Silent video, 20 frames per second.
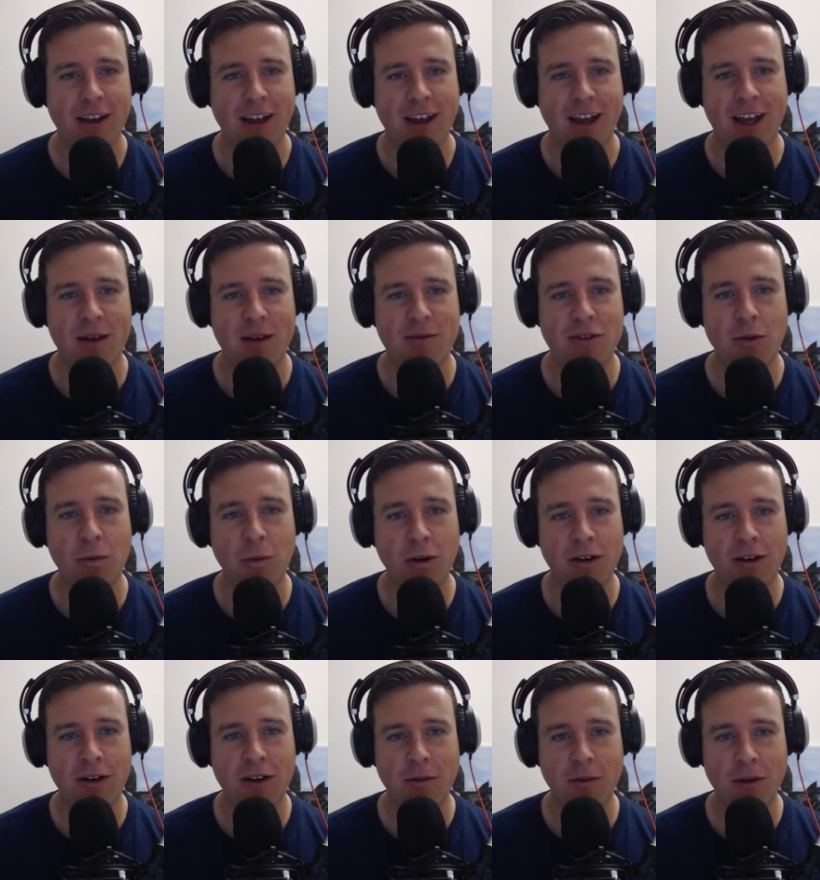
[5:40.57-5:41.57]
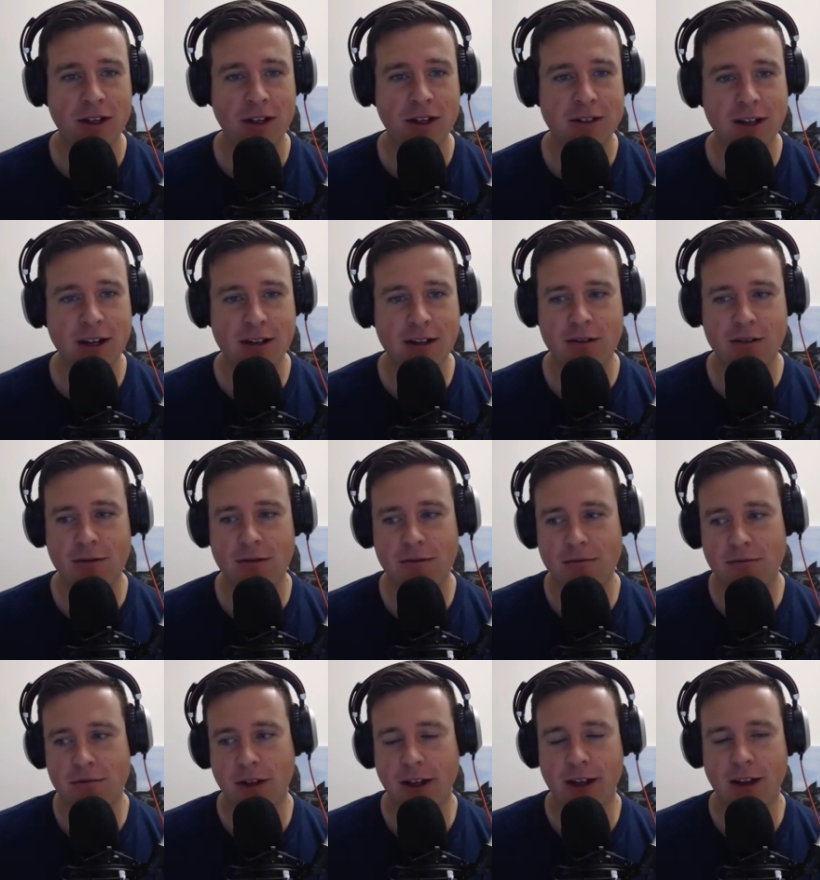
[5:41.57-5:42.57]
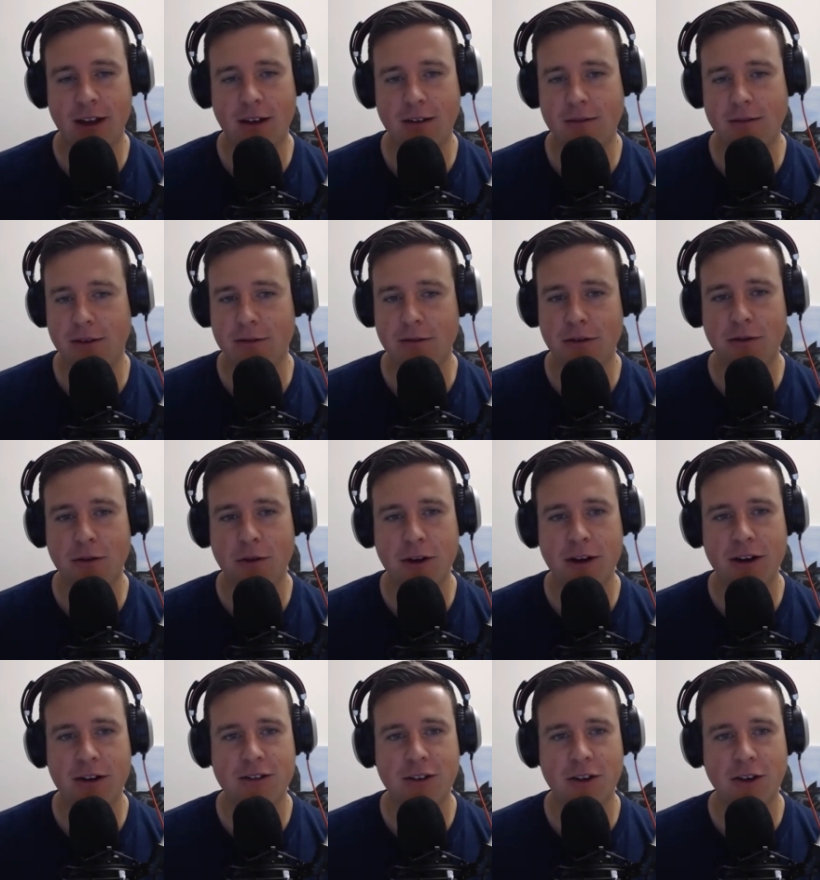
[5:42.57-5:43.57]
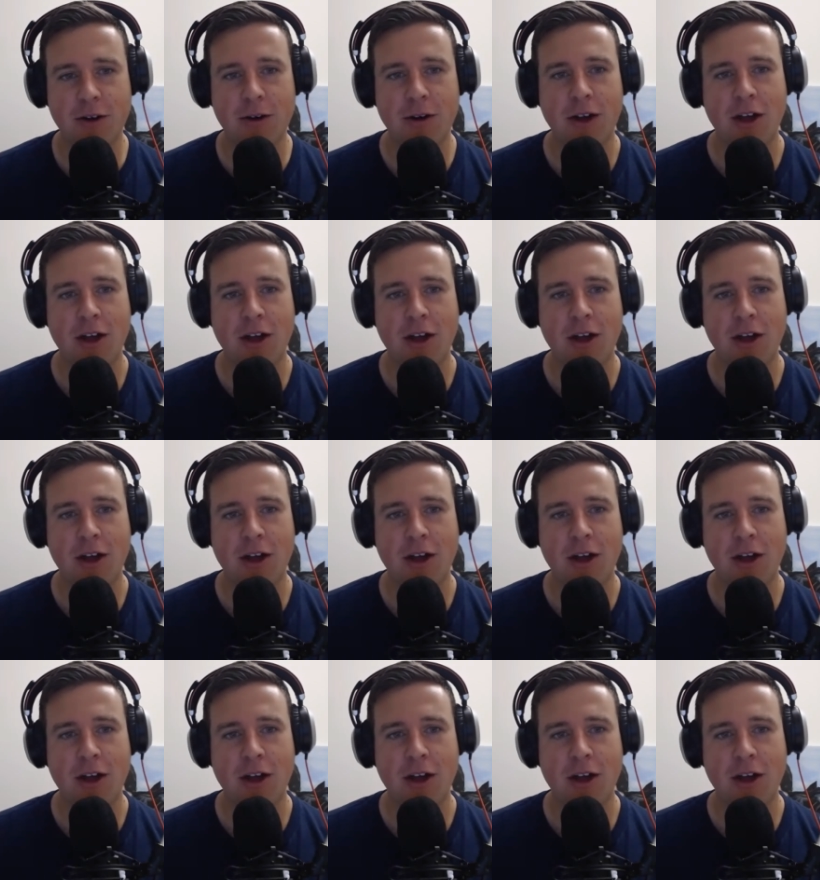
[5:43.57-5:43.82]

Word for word: Um, so what when I started, uh, whatever four years ago,